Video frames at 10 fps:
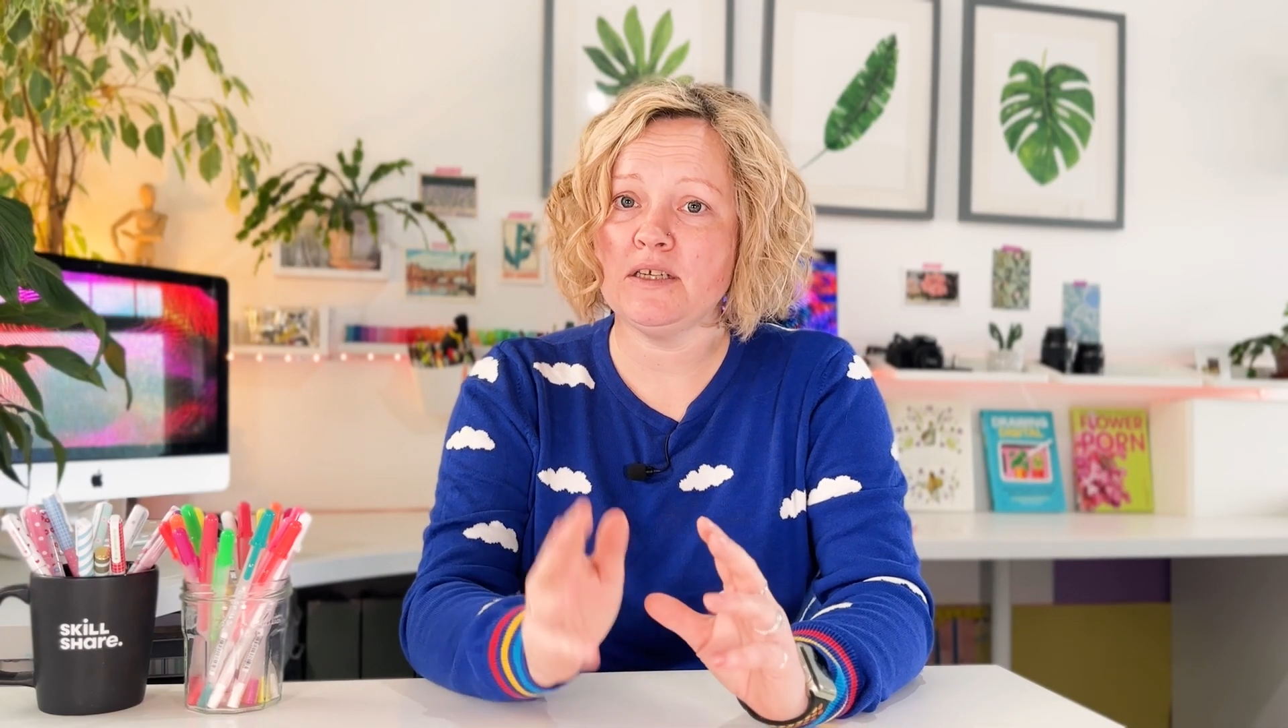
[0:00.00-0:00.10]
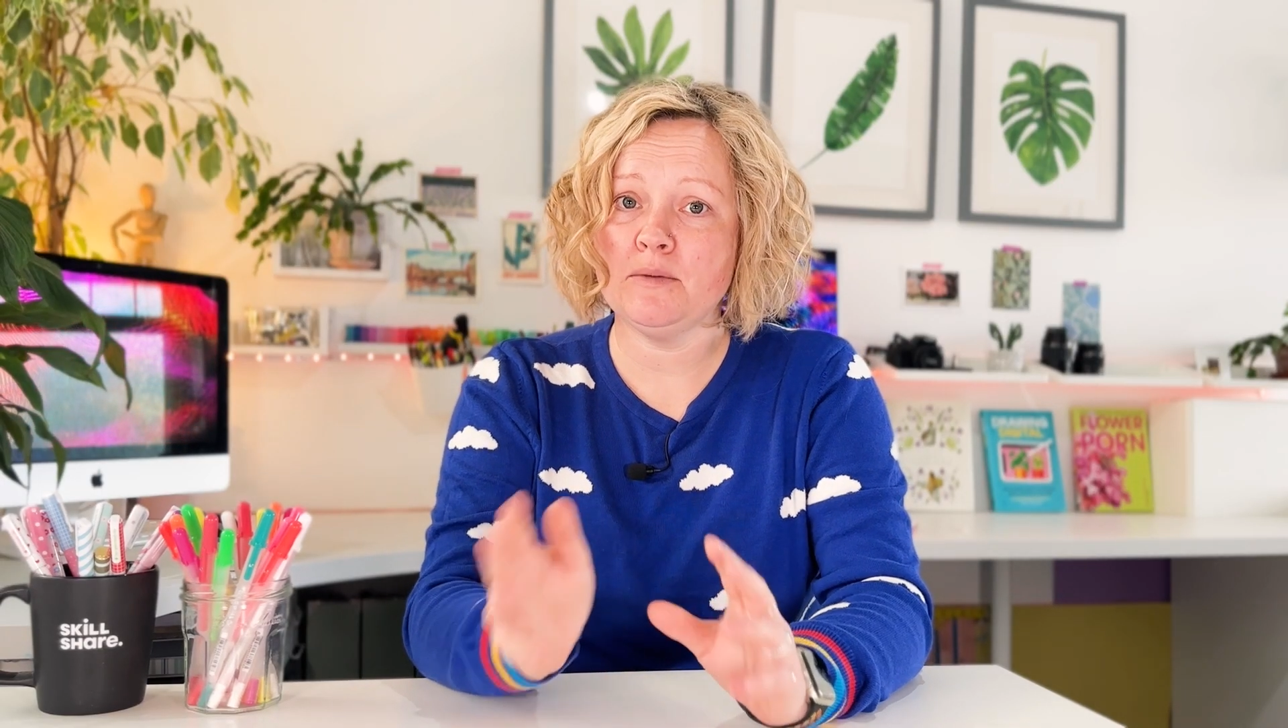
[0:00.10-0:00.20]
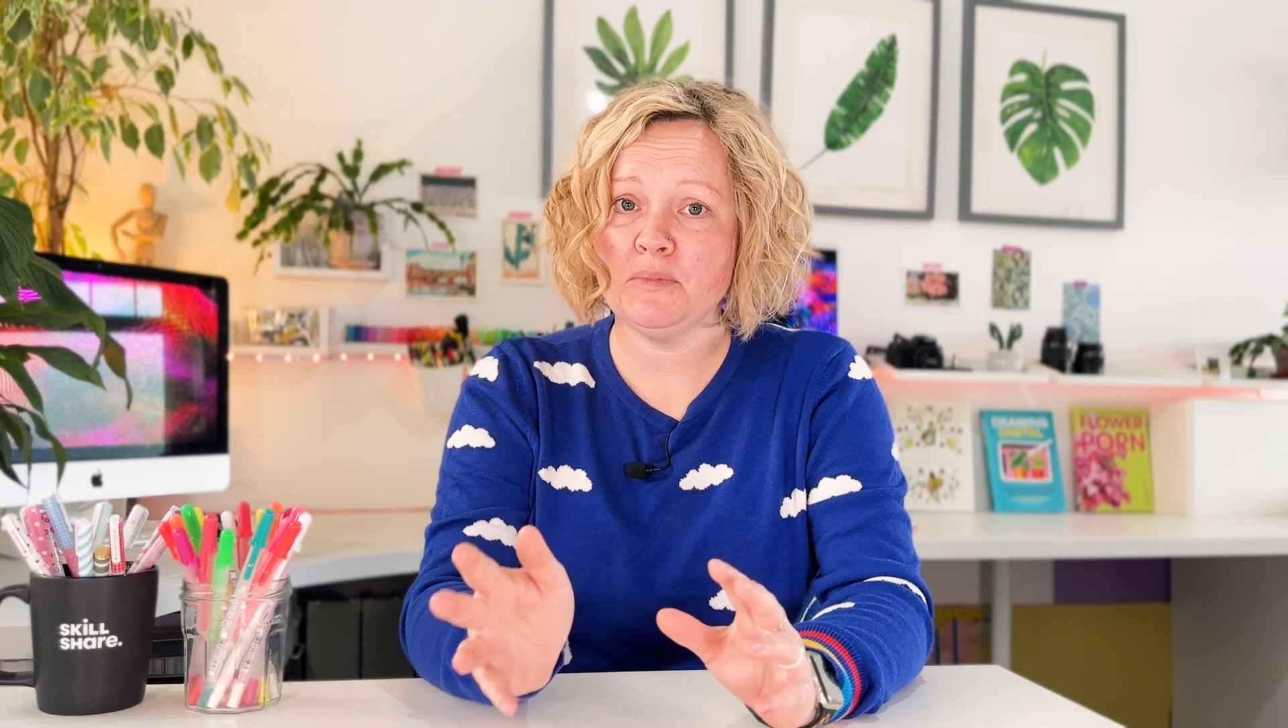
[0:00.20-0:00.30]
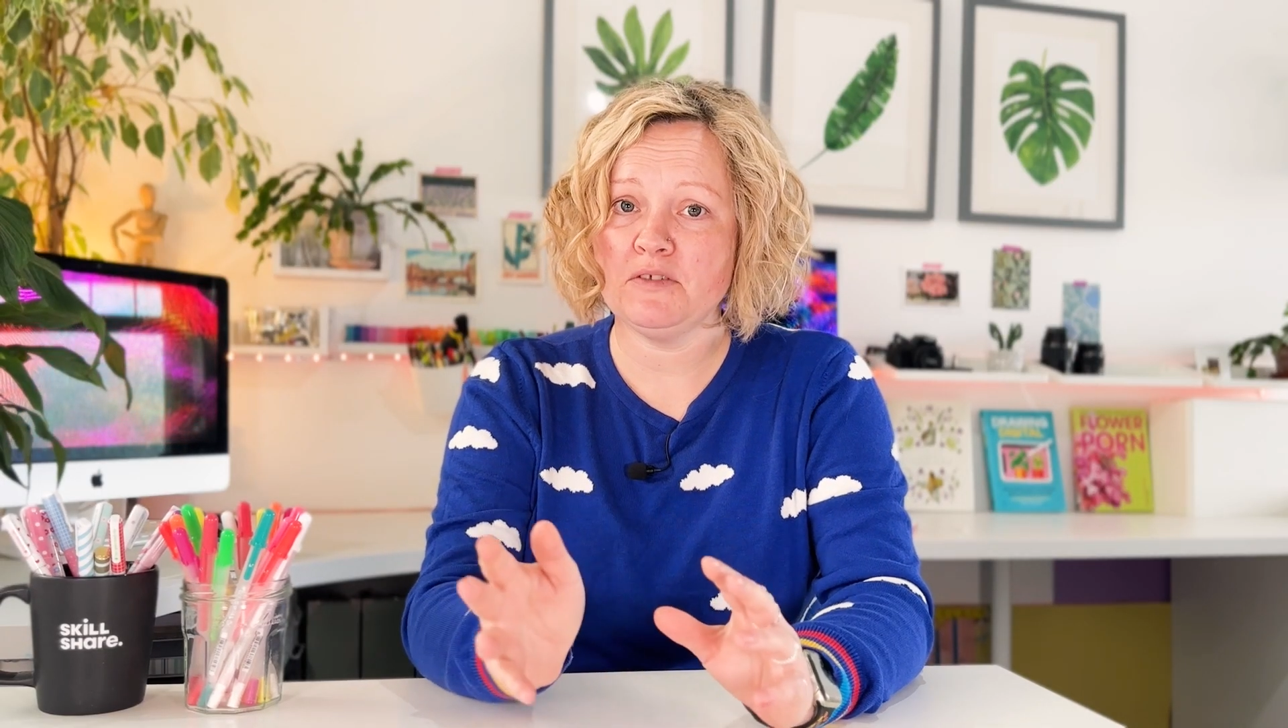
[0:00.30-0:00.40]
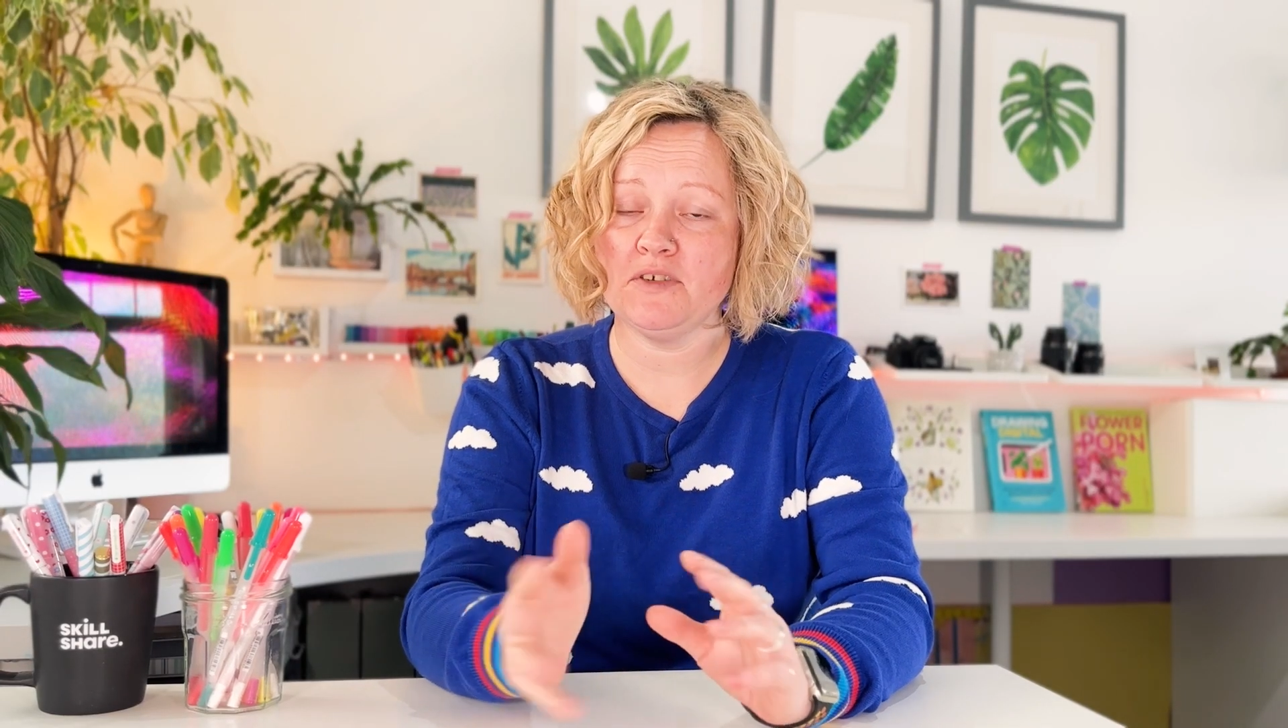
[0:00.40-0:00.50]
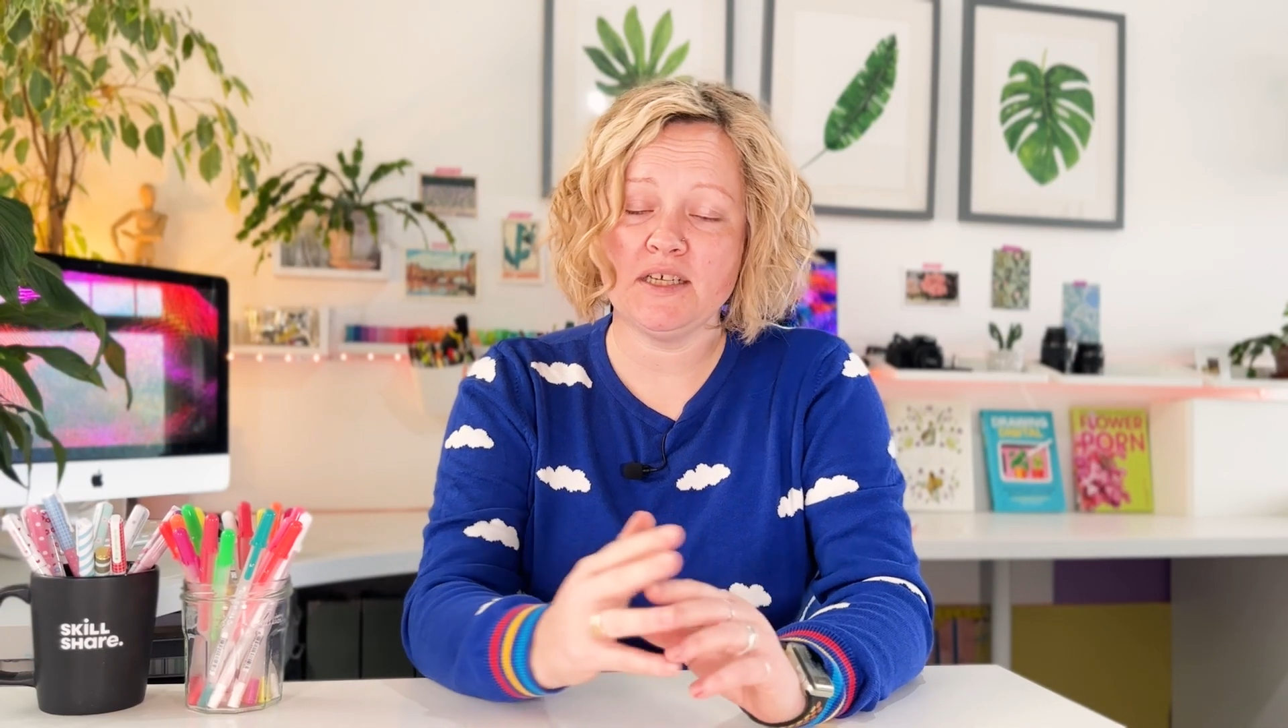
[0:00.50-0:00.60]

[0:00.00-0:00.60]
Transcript: numbers for